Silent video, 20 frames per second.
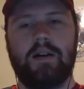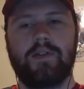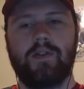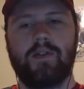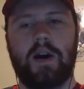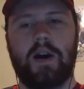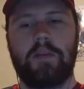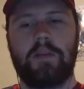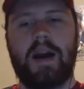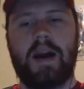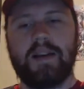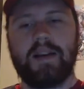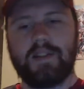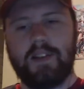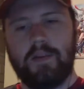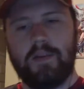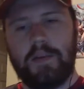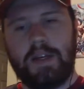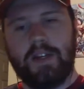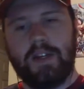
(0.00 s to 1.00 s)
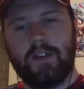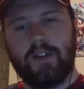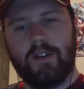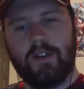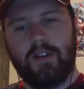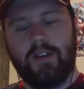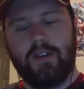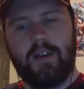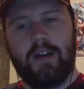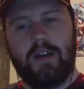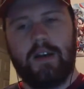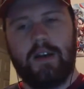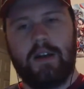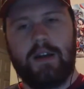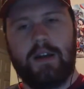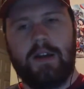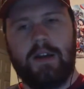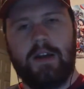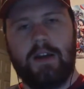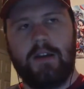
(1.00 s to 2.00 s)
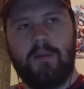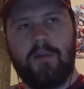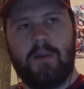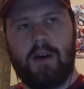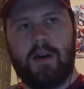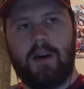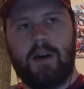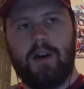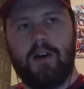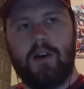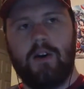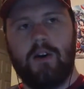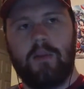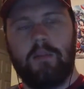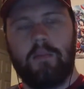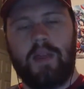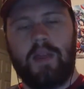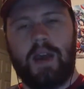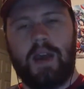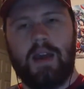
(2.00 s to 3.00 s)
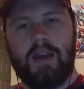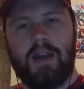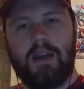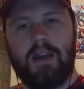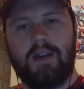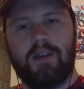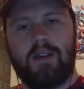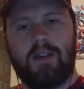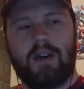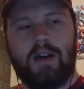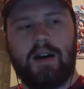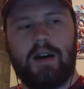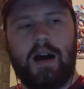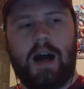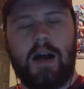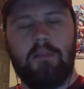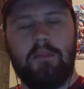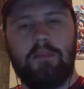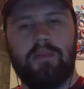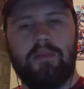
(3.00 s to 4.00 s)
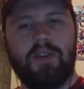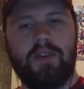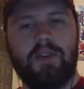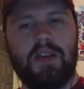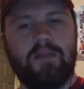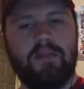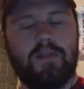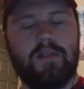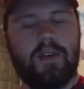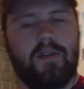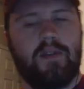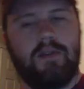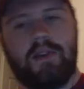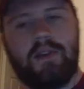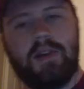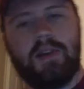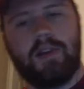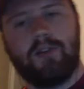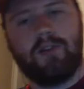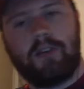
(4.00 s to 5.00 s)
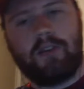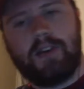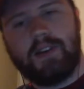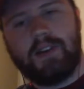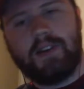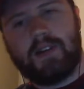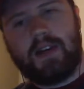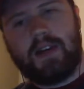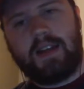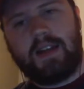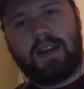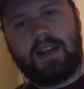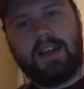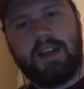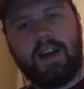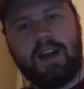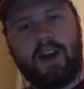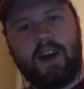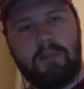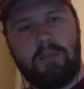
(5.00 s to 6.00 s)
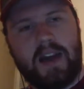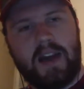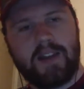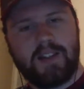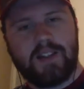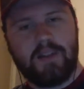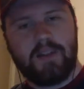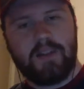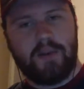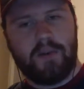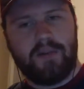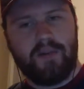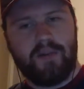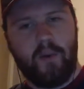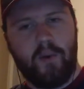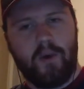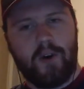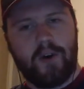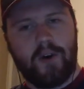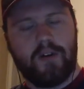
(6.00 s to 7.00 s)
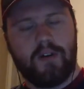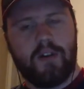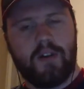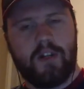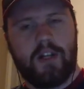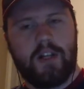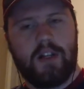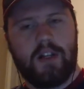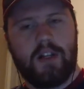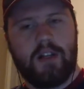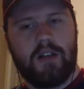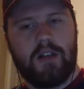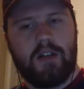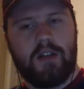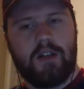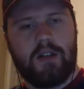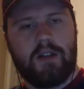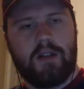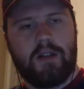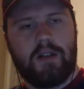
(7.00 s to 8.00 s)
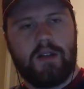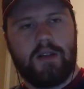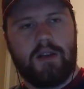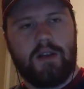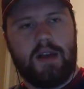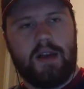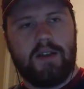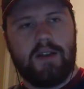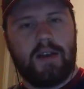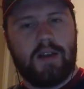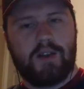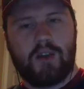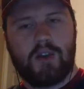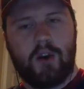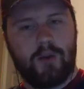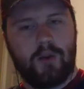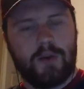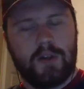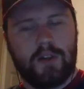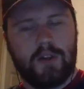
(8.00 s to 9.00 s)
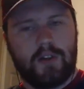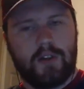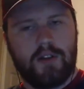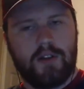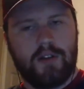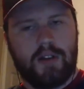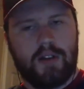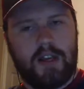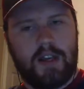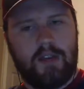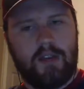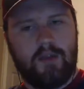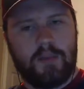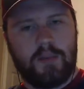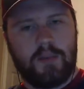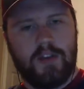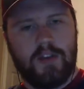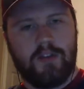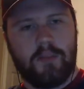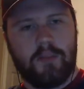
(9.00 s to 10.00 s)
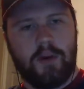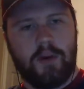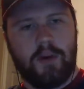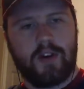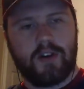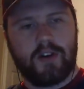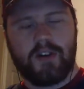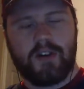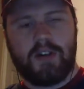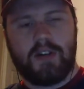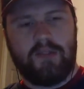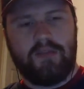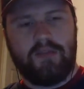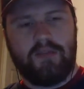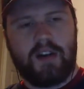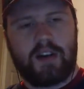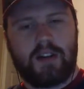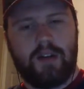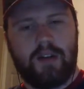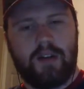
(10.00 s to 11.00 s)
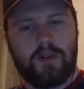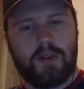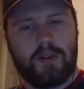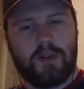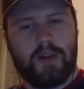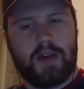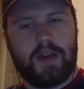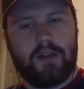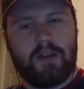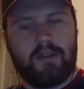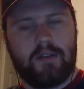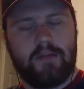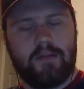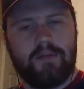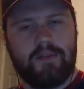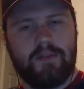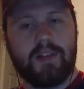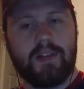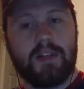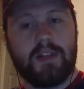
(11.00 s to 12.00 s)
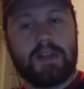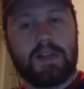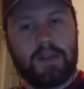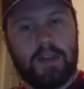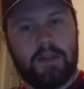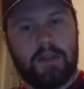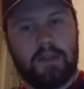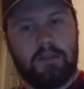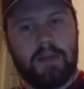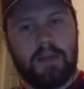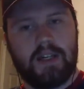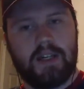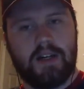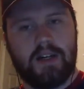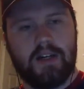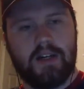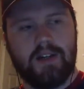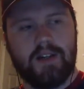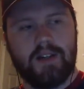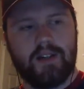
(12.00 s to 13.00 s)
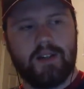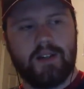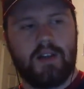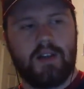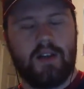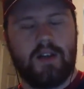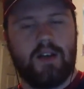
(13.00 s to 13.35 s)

unmasking Peter. And I believe the deal is that he unmasked him before and like totally learned that he was Peter Parker. And in fact, that was like significant because